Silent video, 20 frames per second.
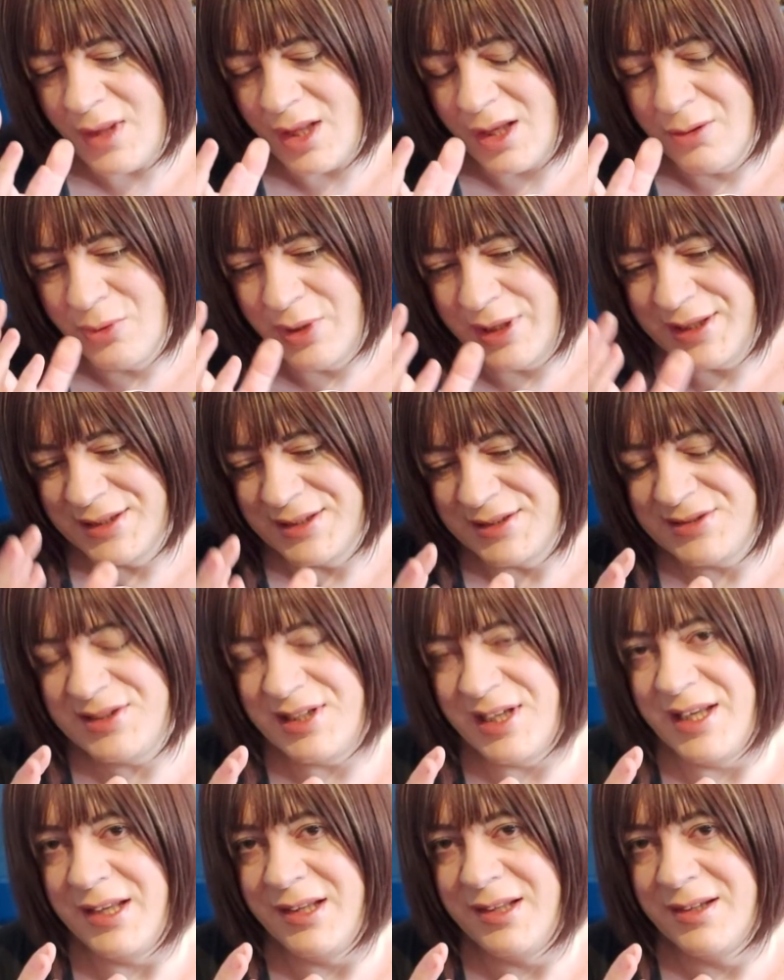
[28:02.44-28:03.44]
we're going to
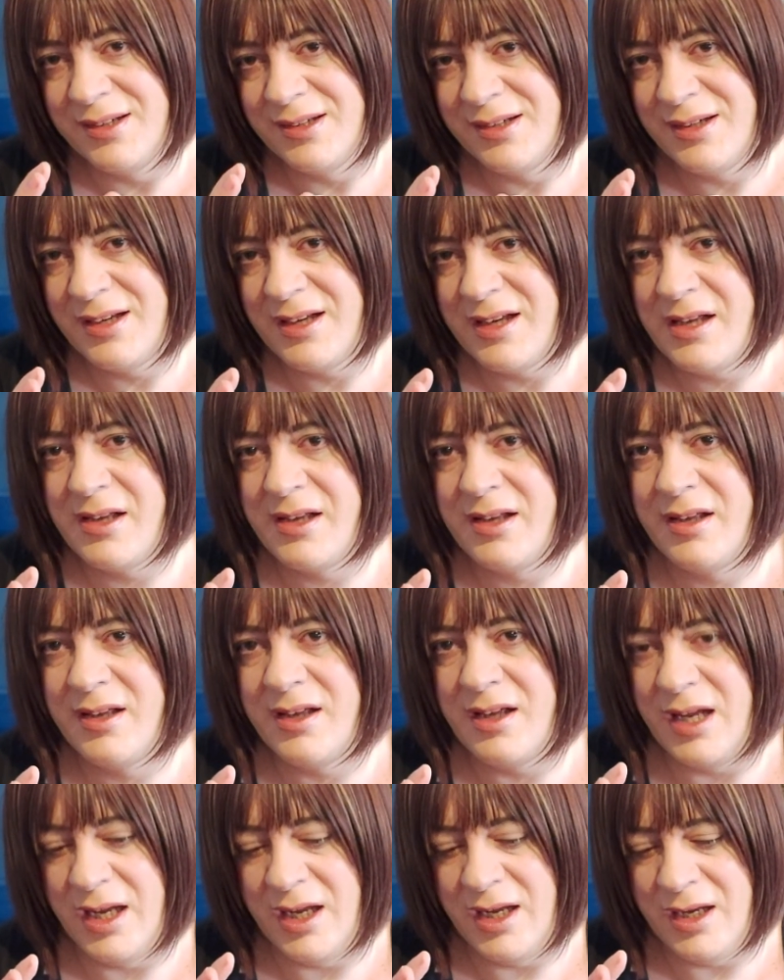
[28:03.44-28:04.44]
see
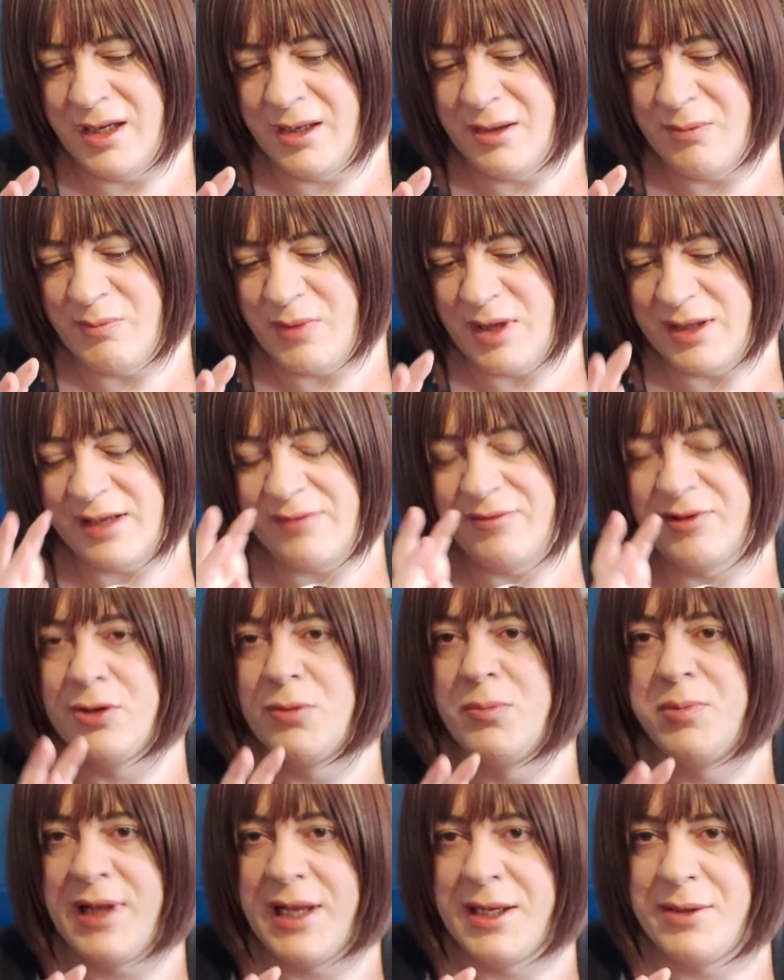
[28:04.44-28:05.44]
and have a little
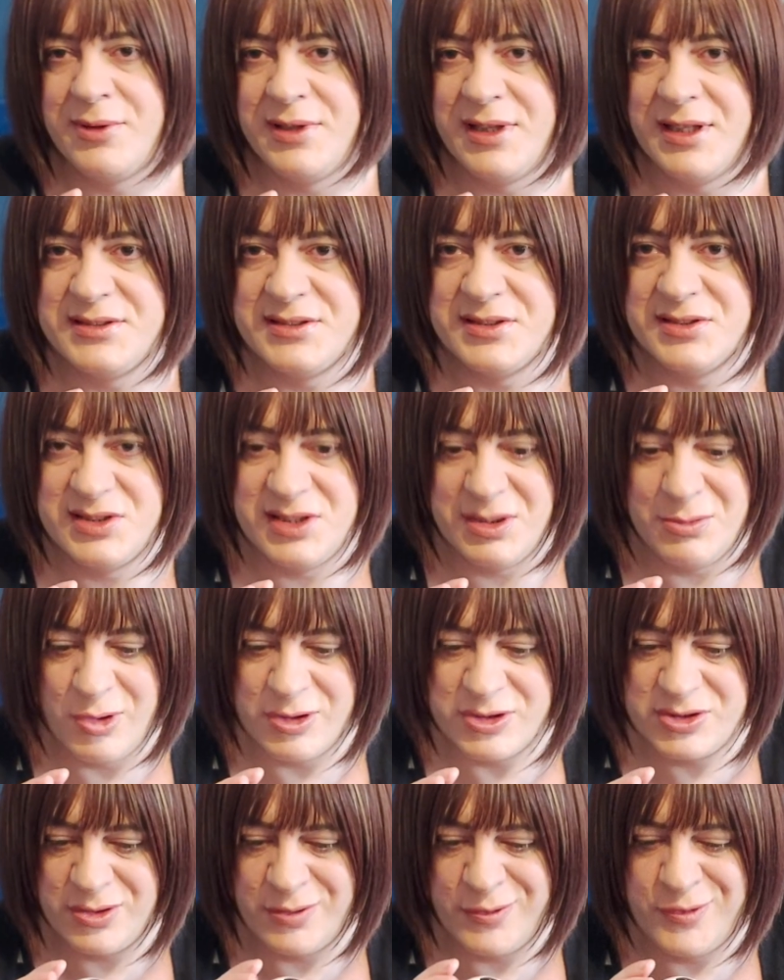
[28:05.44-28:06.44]
play with this and see what
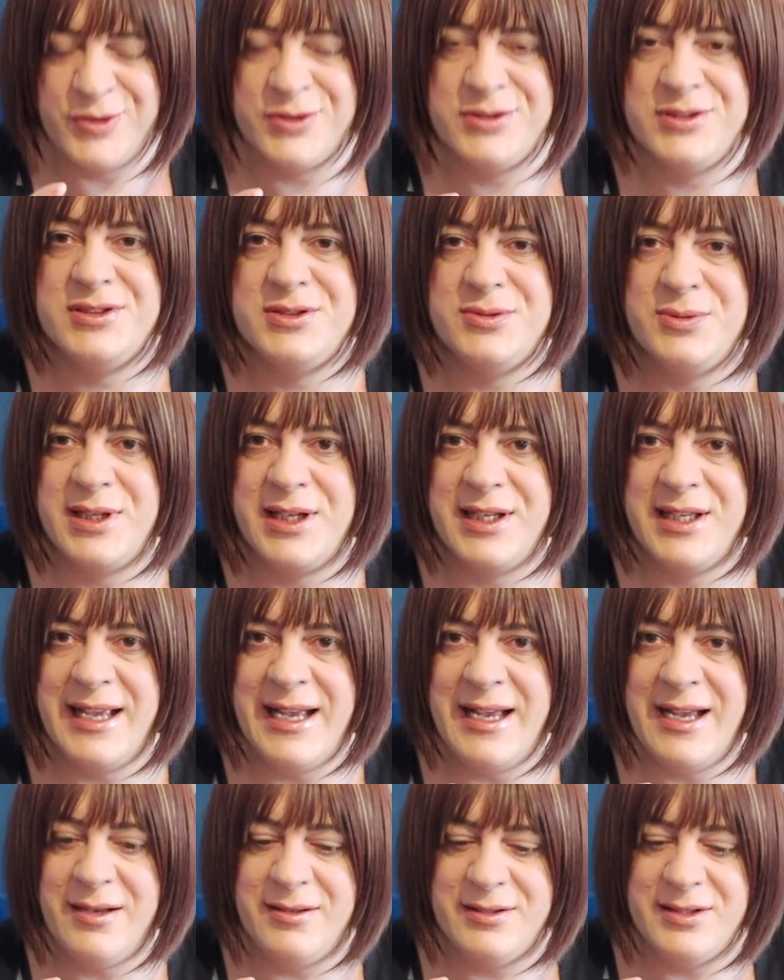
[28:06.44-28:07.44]
sort of footage we can get
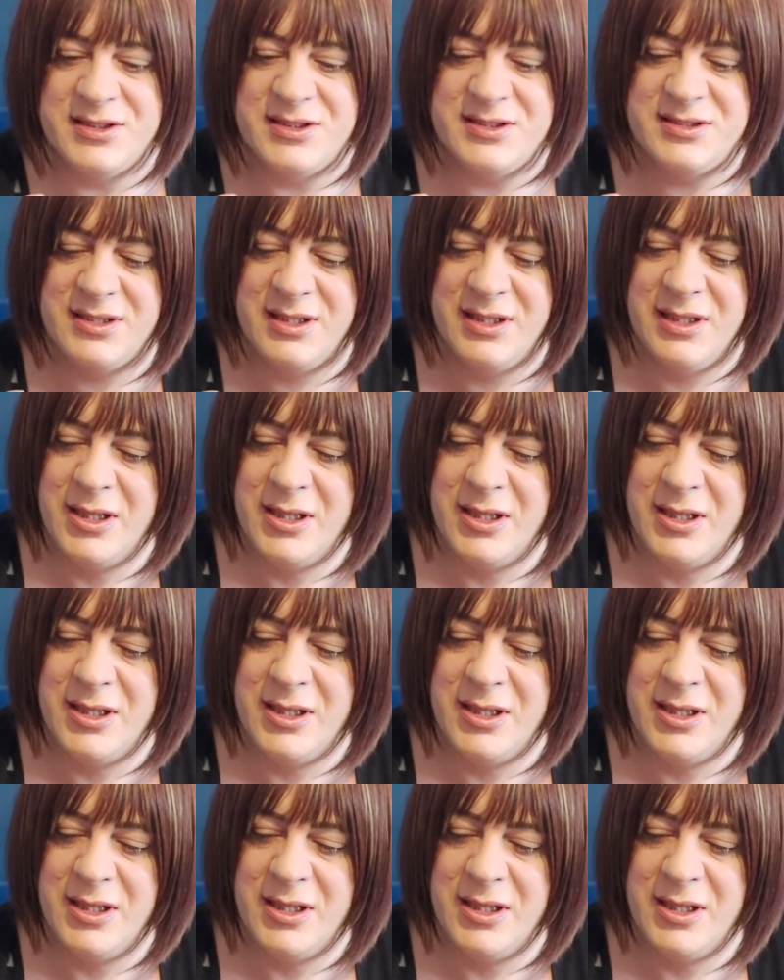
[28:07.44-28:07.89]
out of this.